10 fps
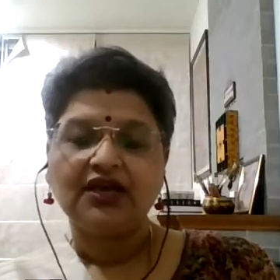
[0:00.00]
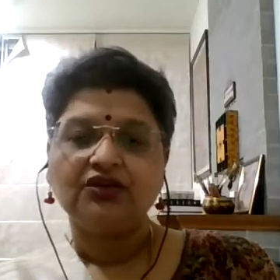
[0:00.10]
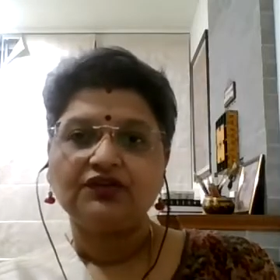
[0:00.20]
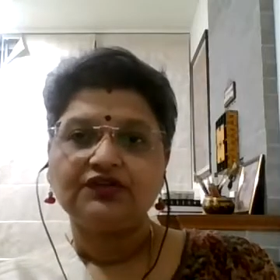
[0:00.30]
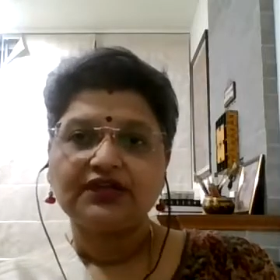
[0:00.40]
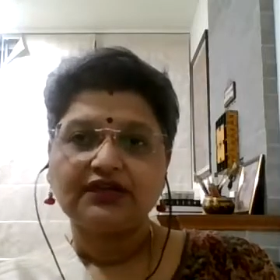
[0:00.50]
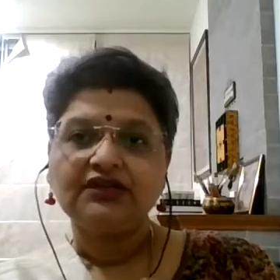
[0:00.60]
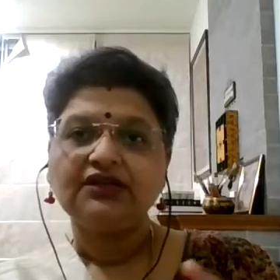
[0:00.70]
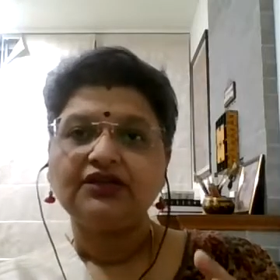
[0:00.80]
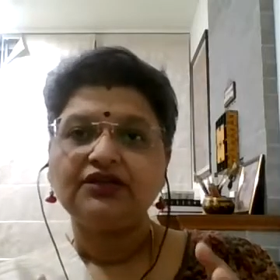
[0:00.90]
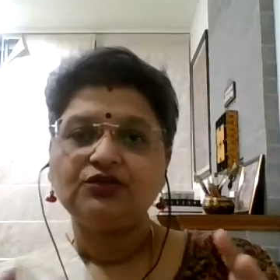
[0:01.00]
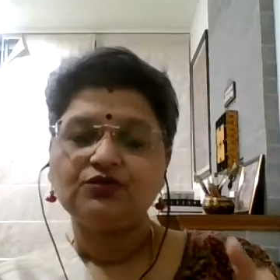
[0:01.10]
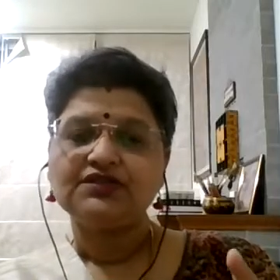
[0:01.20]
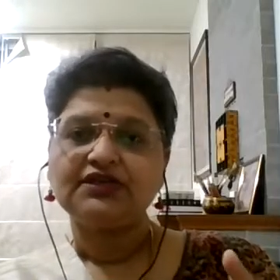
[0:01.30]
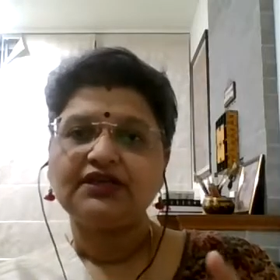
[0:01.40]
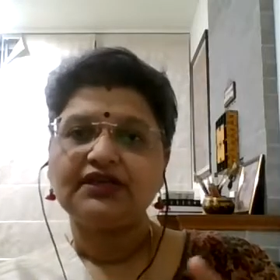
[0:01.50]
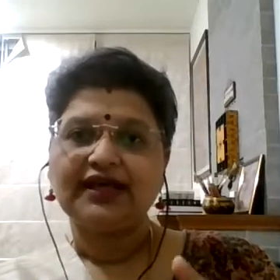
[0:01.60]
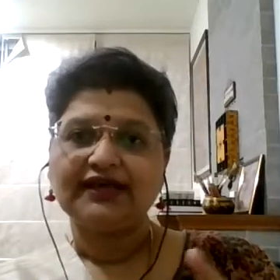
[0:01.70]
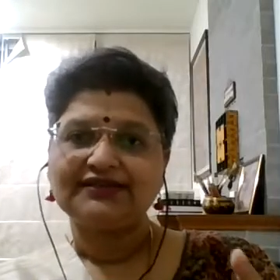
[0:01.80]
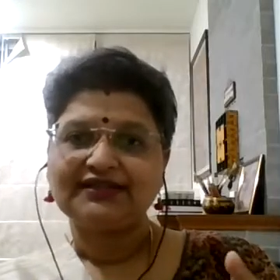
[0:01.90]
you're suddenly using and
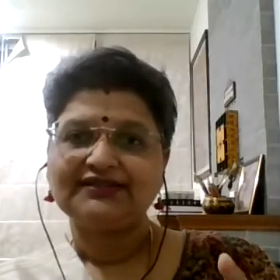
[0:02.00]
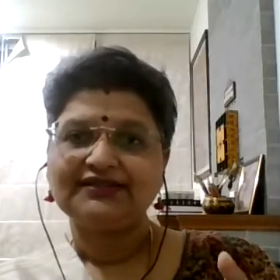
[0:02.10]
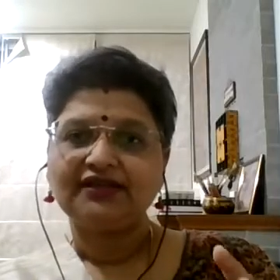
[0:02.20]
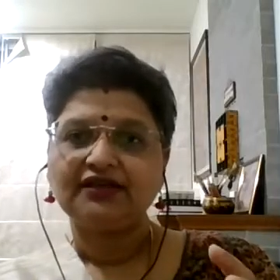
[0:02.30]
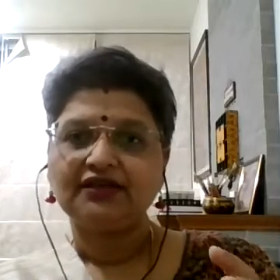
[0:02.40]
accessing